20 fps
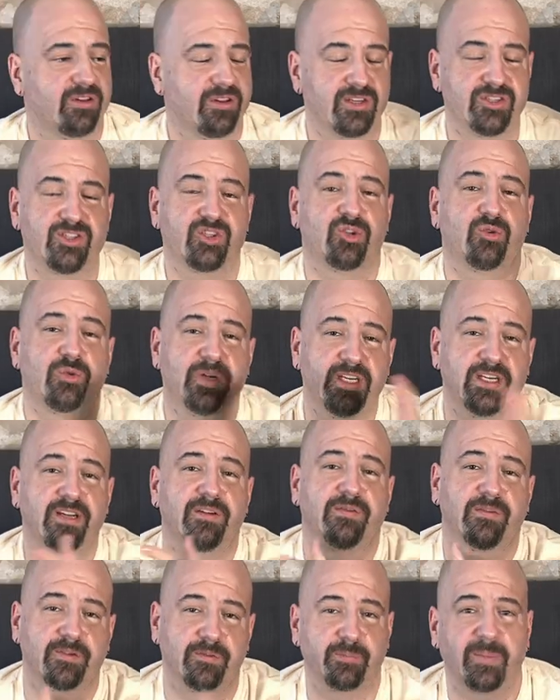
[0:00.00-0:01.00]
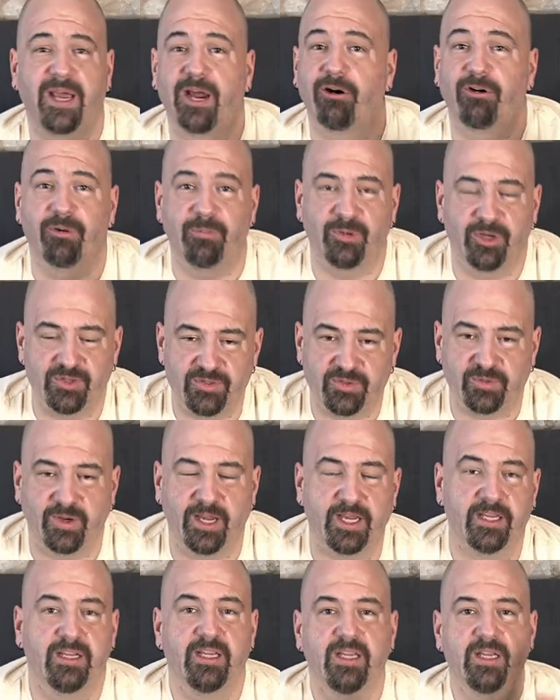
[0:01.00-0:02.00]
There's three different power modes,
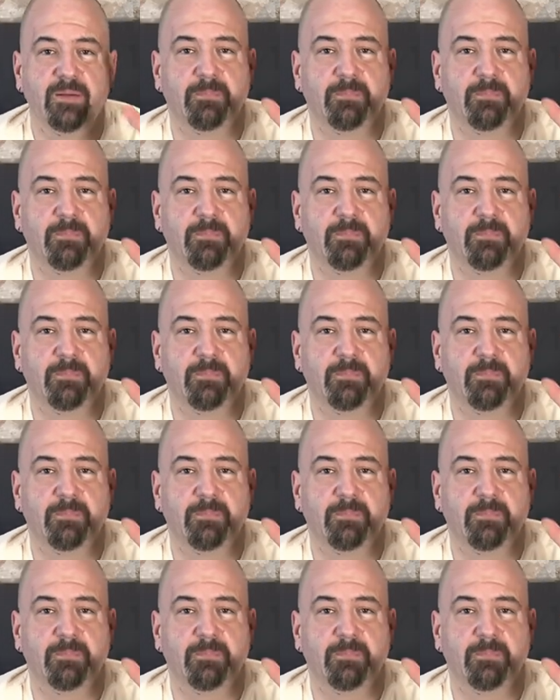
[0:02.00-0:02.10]
right?